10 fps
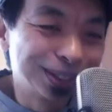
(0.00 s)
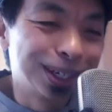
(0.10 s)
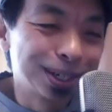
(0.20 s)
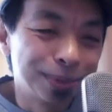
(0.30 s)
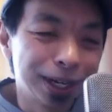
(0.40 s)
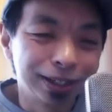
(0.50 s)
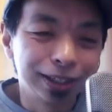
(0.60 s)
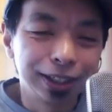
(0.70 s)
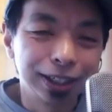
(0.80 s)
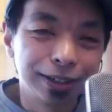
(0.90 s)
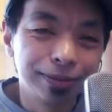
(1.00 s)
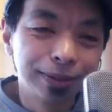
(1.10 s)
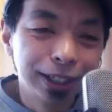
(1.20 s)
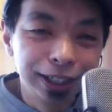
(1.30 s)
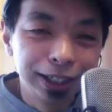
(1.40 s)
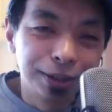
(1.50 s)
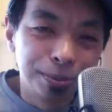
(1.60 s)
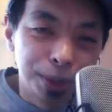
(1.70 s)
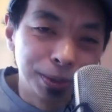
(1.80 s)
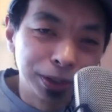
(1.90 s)
about uh, you know
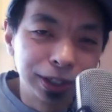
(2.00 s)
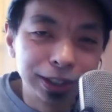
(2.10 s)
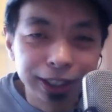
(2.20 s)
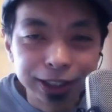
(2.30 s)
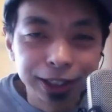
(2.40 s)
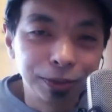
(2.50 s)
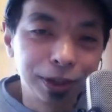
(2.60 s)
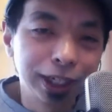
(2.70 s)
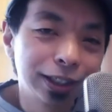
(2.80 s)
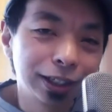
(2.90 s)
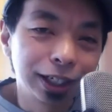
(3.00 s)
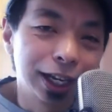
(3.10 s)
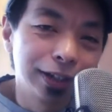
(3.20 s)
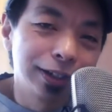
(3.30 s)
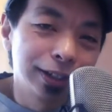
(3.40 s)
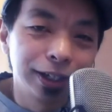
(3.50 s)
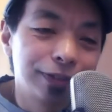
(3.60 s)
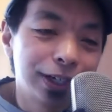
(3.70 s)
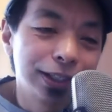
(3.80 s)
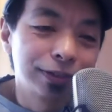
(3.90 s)
mobile trends as they relate to the cloud and, and
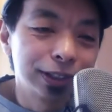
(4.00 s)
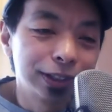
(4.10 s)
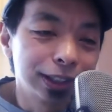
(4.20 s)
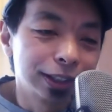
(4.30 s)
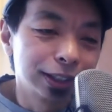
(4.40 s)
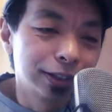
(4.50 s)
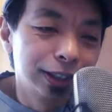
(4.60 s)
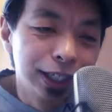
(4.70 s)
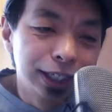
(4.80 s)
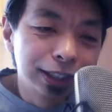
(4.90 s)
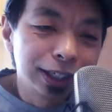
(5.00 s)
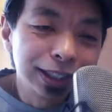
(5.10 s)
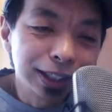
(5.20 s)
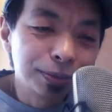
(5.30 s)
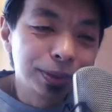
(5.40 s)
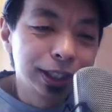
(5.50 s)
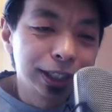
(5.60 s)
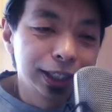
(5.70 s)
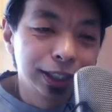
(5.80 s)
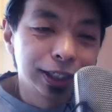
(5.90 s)
vice versa. So so let's start with
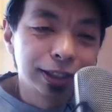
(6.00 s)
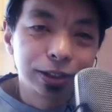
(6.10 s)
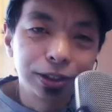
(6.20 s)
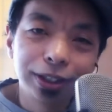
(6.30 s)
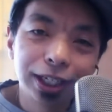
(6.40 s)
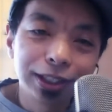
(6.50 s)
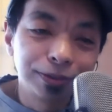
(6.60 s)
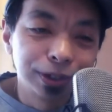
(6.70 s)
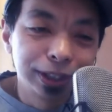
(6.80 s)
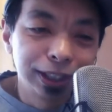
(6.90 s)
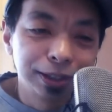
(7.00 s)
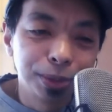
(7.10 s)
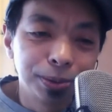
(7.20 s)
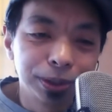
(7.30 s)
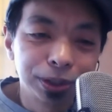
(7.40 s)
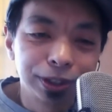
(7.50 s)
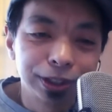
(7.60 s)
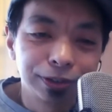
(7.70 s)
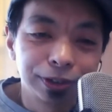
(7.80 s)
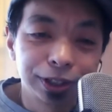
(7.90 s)
the uh, 2014 mobile trends
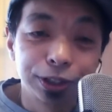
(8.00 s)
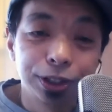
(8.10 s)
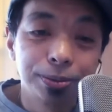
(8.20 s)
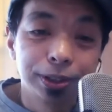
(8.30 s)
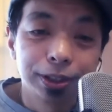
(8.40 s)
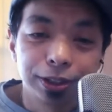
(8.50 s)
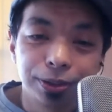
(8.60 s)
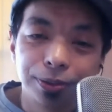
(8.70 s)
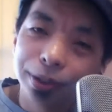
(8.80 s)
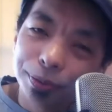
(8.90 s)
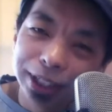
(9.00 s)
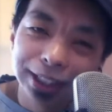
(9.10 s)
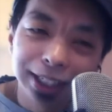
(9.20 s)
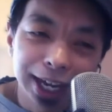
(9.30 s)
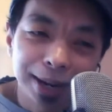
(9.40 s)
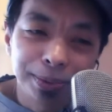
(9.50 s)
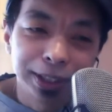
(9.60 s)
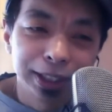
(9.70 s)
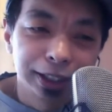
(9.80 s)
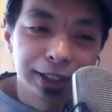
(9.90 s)
for consumers. So what what do you see
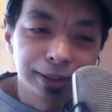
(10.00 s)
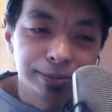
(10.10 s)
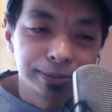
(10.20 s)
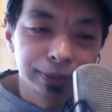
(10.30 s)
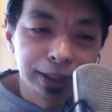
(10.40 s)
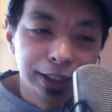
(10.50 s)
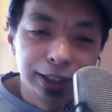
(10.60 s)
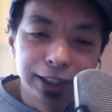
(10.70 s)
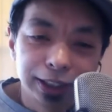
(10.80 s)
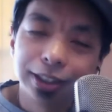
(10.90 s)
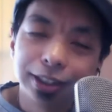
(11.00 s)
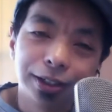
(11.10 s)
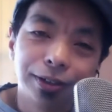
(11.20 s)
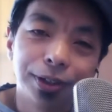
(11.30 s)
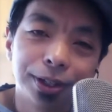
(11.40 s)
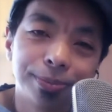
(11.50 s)
happening um, this year for them?